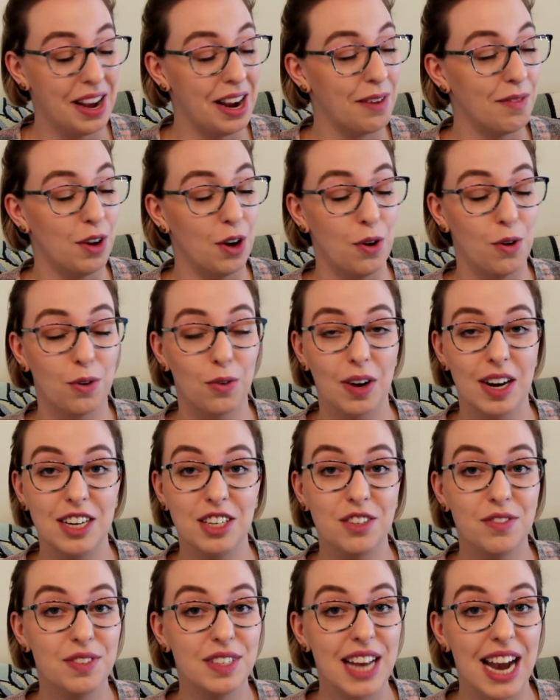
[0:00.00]
I have a whole
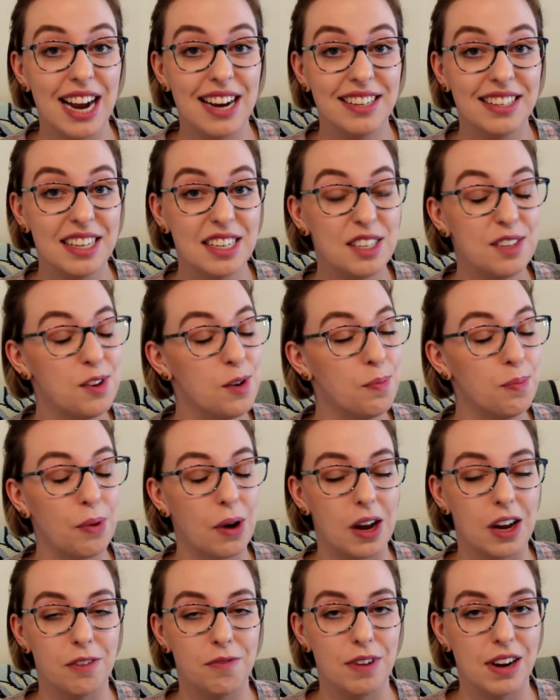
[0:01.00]
range of sizes. You'll
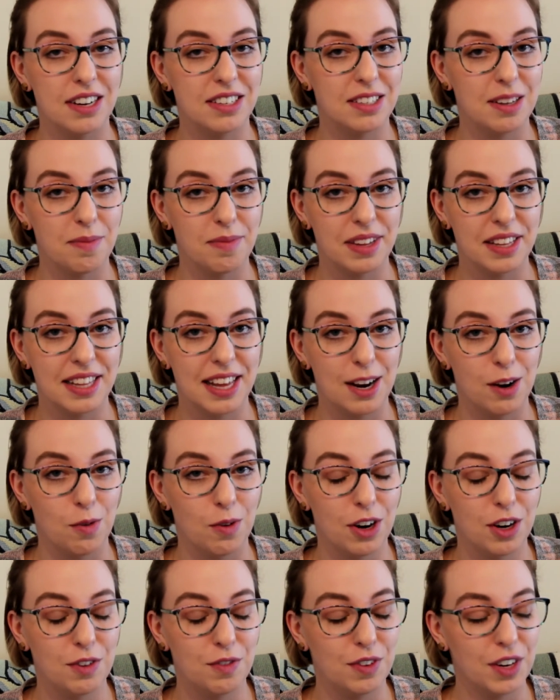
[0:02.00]
probably find something that'll
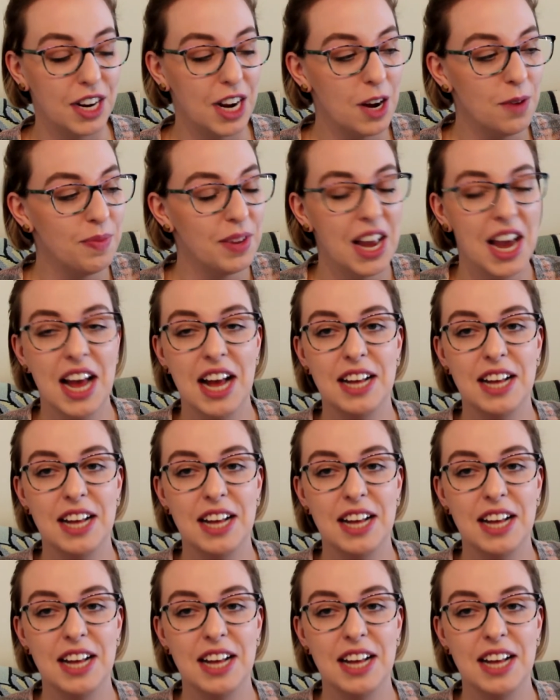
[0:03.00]
work for you.